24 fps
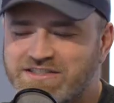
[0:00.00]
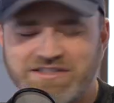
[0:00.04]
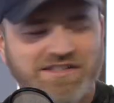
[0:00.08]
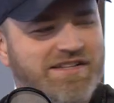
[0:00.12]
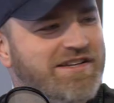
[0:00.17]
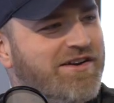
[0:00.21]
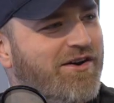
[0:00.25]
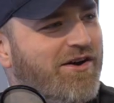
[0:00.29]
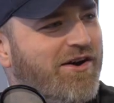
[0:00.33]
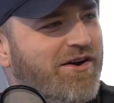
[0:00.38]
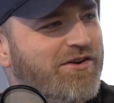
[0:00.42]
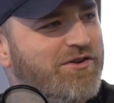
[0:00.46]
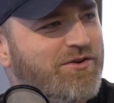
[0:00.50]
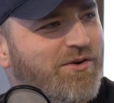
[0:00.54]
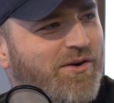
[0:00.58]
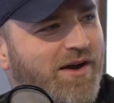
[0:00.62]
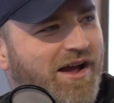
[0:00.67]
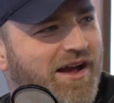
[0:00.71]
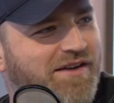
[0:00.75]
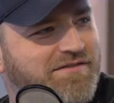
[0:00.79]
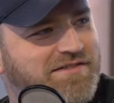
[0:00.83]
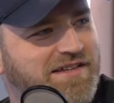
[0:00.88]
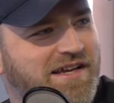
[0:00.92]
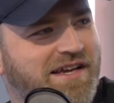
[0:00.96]
D R. You don't
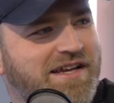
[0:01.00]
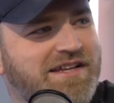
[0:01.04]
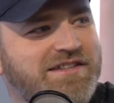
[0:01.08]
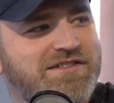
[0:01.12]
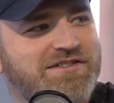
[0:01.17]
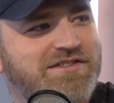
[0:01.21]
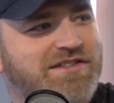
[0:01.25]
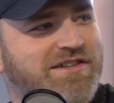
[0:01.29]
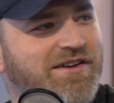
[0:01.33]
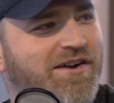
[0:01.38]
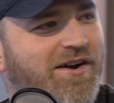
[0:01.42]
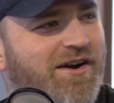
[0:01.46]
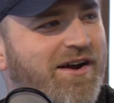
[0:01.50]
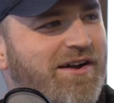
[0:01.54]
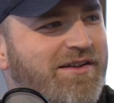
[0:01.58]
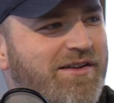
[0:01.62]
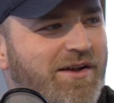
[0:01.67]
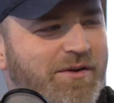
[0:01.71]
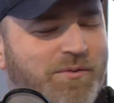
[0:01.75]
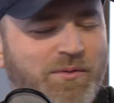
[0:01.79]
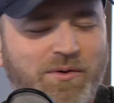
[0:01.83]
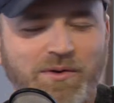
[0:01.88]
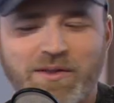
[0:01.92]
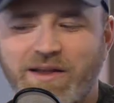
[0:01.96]
have the H D R. And,
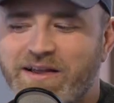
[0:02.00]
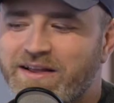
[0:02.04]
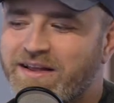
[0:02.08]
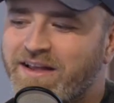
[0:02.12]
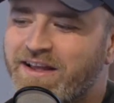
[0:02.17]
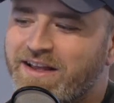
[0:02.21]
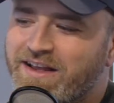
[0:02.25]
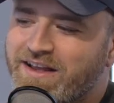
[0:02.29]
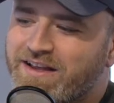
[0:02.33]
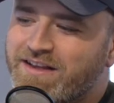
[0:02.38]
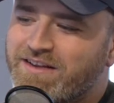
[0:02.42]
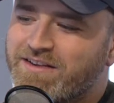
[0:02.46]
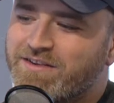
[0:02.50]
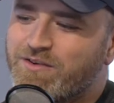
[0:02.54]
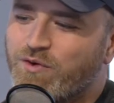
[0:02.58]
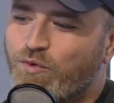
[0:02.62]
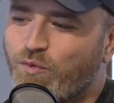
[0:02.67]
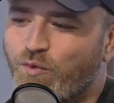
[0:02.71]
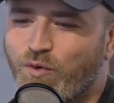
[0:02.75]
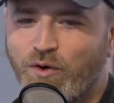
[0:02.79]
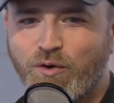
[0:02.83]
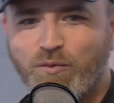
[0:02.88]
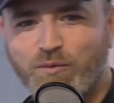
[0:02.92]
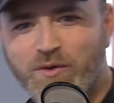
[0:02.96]
like, we're like,
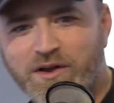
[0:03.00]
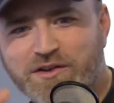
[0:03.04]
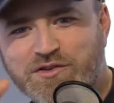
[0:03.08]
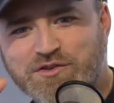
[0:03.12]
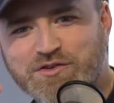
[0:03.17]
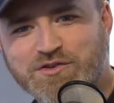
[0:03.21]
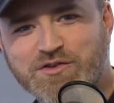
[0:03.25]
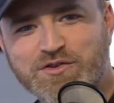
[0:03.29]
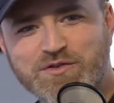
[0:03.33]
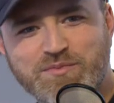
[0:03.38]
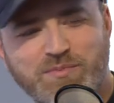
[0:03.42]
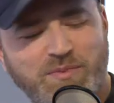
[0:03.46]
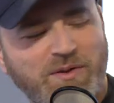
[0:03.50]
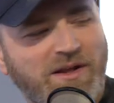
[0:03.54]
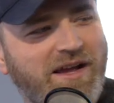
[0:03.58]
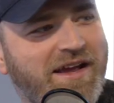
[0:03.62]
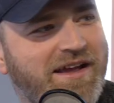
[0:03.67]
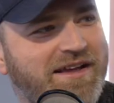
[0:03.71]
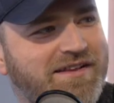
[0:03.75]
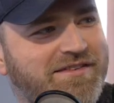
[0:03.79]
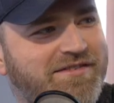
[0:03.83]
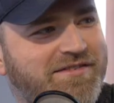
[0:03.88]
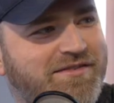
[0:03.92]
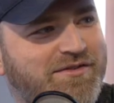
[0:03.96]
wh which
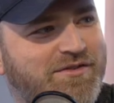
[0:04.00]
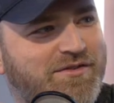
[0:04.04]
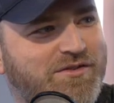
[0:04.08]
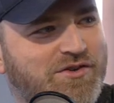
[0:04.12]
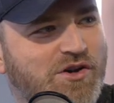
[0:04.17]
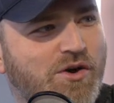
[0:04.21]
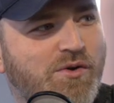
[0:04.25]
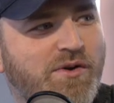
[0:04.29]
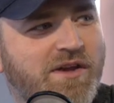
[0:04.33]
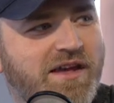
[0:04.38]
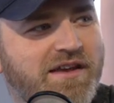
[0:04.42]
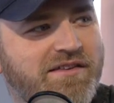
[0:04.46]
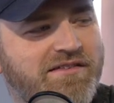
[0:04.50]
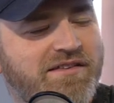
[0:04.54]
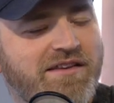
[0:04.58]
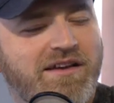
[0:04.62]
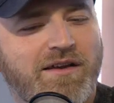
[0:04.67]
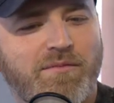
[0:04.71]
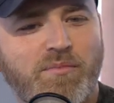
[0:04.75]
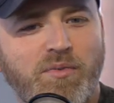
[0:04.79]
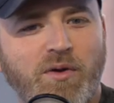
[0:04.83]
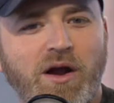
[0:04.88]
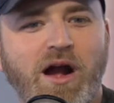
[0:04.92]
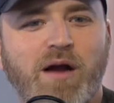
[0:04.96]
display is showcasing
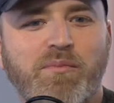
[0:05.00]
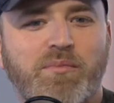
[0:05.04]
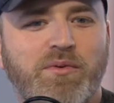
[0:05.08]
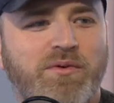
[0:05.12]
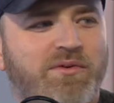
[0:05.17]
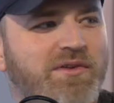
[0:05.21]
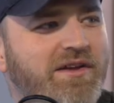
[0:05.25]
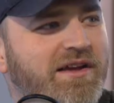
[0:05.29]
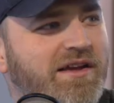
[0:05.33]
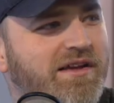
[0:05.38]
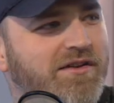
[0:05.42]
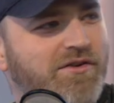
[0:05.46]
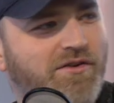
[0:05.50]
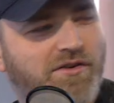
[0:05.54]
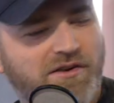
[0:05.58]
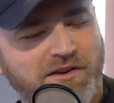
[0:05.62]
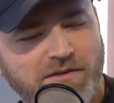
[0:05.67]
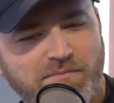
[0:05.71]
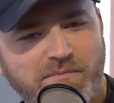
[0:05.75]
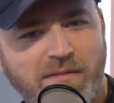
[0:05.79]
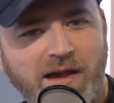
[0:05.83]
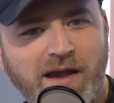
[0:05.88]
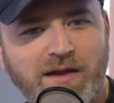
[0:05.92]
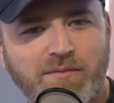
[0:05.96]
it properly? And you're on
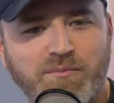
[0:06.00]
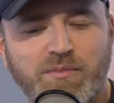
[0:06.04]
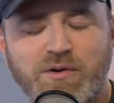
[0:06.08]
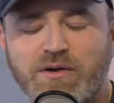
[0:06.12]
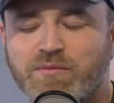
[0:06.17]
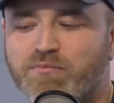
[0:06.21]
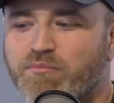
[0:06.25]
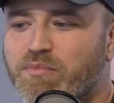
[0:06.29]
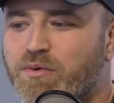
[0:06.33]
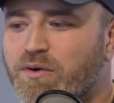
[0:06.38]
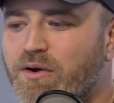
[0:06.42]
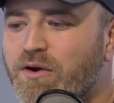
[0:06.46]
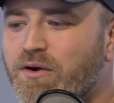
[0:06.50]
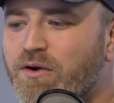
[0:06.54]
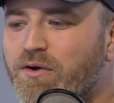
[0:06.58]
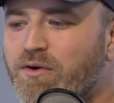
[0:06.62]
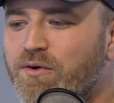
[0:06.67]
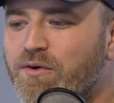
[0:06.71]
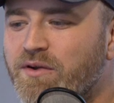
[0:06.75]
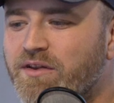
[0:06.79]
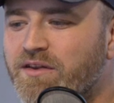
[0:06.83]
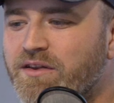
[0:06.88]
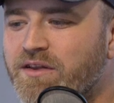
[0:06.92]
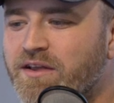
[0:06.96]
a MacBook
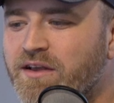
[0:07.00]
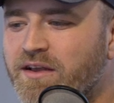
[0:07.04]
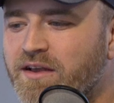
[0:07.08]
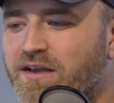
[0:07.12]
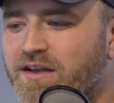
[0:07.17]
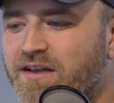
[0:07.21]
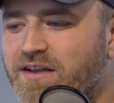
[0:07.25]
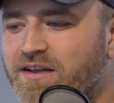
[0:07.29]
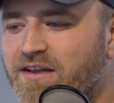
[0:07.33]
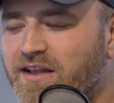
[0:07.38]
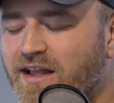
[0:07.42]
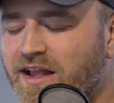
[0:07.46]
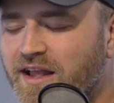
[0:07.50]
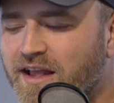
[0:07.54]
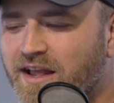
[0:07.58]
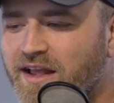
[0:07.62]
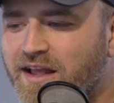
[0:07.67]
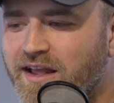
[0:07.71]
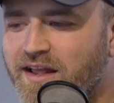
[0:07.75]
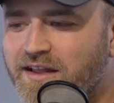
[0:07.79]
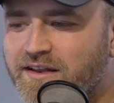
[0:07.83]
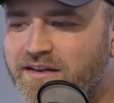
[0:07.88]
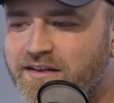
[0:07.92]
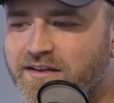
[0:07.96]
Pro, and
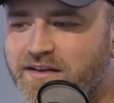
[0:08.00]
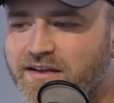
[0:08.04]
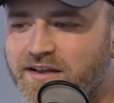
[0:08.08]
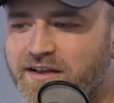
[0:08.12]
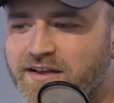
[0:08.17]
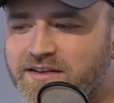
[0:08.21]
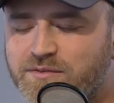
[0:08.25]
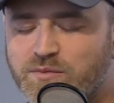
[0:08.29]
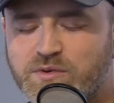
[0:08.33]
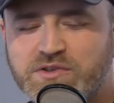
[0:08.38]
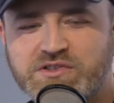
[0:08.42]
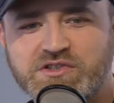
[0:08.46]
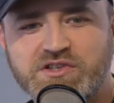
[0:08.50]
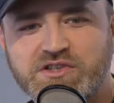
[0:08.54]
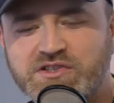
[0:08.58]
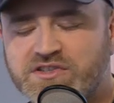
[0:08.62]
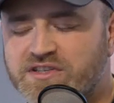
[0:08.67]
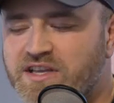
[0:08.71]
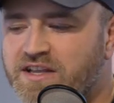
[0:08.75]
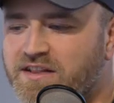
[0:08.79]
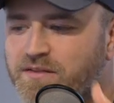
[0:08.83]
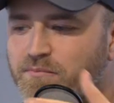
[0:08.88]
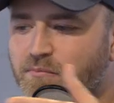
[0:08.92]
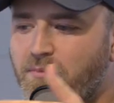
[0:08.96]
and uh, it was just,
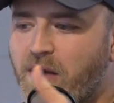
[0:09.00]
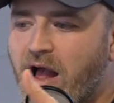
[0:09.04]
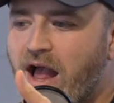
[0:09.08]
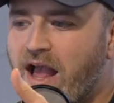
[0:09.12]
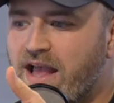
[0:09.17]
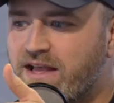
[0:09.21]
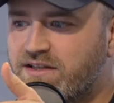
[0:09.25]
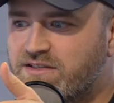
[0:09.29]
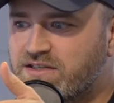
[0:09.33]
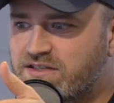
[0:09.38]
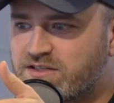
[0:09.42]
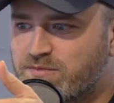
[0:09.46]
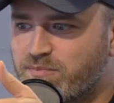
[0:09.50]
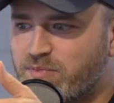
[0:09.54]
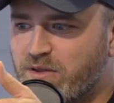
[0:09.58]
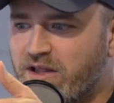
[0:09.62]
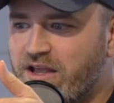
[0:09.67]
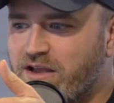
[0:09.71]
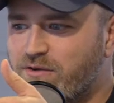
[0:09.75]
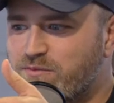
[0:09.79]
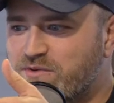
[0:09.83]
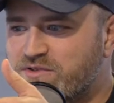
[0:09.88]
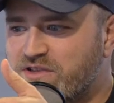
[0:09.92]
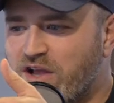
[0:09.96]
like, my
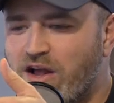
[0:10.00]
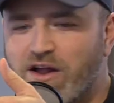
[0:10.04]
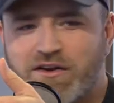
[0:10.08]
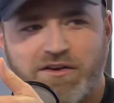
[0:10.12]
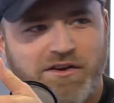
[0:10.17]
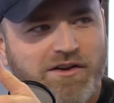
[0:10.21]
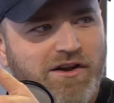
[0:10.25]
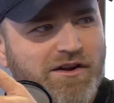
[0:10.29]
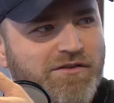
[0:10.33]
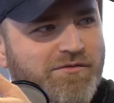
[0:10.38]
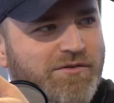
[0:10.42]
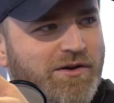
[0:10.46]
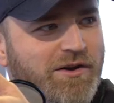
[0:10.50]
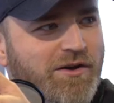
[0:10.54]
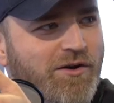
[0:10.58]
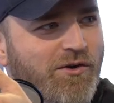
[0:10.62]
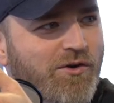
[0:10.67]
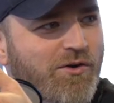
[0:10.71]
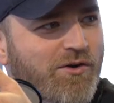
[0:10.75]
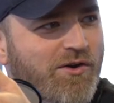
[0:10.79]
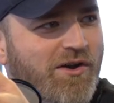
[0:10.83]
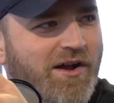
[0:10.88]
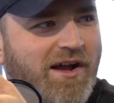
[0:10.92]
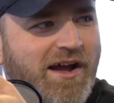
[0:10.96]
display was uncovering
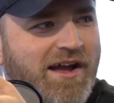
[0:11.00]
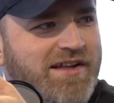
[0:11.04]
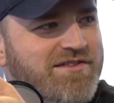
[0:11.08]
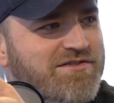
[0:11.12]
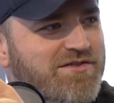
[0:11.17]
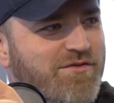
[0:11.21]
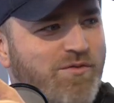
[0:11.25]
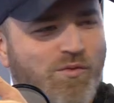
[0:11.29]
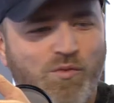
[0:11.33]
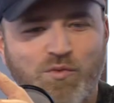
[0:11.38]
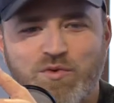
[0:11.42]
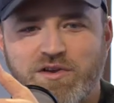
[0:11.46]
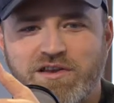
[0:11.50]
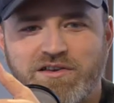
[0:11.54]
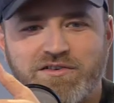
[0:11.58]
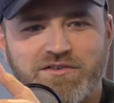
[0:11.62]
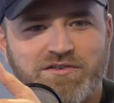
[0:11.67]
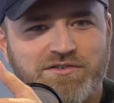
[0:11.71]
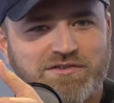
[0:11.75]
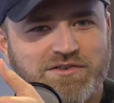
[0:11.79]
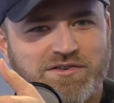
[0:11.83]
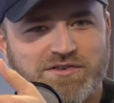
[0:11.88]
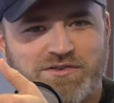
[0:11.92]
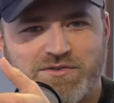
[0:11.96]
all kinds of
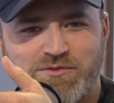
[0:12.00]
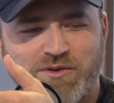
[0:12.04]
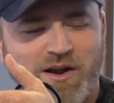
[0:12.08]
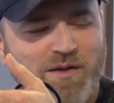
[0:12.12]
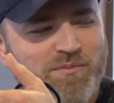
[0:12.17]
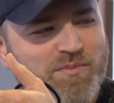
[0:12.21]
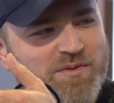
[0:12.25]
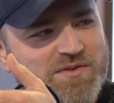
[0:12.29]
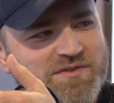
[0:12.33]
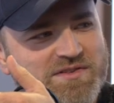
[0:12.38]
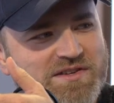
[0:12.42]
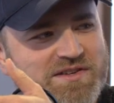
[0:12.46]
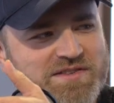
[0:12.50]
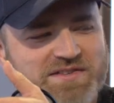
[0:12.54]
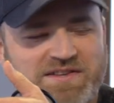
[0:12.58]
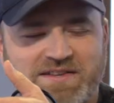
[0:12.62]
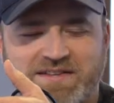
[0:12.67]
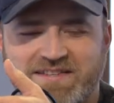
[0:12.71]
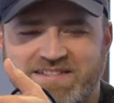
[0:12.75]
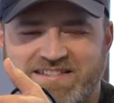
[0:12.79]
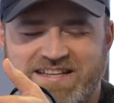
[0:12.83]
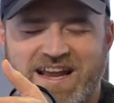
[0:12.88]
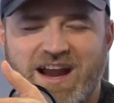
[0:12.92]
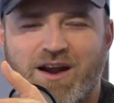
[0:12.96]
weird discrepancies
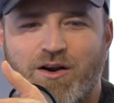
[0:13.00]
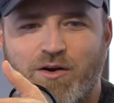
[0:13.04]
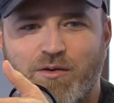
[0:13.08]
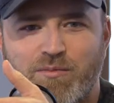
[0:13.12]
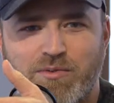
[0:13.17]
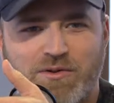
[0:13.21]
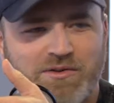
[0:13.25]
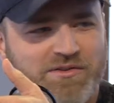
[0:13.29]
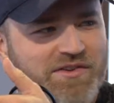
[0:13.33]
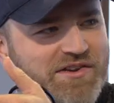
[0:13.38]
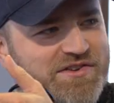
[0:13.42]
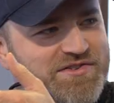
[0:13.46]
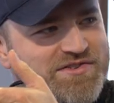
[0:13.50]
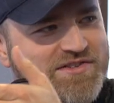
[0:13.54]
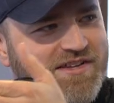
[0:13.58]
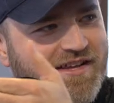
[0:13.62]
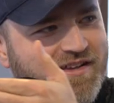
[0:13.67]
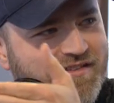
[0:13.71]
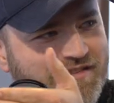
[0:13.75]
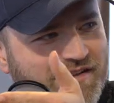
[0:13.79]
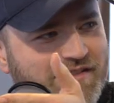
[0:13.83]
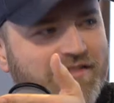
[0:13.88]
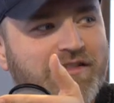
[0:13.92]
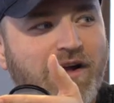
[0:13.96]
and terribleness
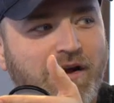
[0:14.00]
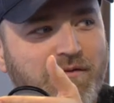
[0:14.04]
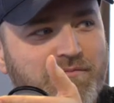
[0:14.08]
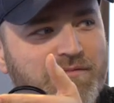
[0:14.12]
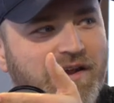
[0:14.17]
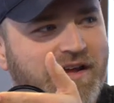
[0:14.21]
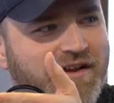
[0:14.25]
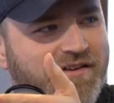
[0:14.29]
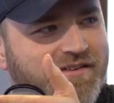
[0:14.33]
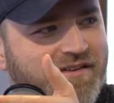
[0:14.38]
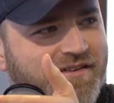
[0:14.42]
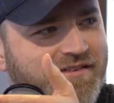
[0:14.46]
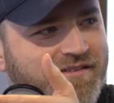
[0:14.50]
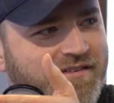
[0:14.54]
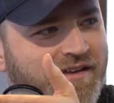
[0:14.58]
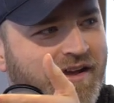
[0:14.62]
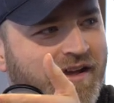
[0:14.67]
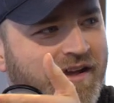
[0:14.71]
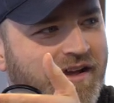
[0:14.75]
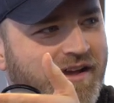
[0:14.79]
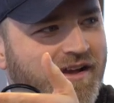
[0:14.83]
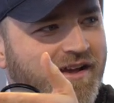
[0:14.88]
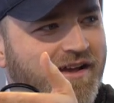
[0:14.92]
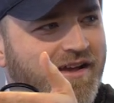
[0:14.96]
in the thumbnails.
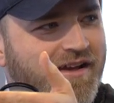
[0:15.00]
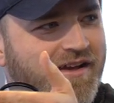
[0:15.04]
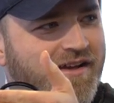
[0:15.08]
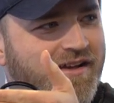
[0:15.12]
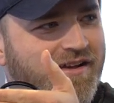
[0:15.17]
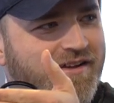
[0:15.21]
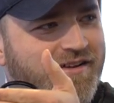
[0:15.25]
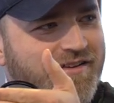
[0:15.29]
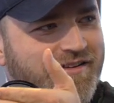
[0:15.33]
Oh, thanks, yeah.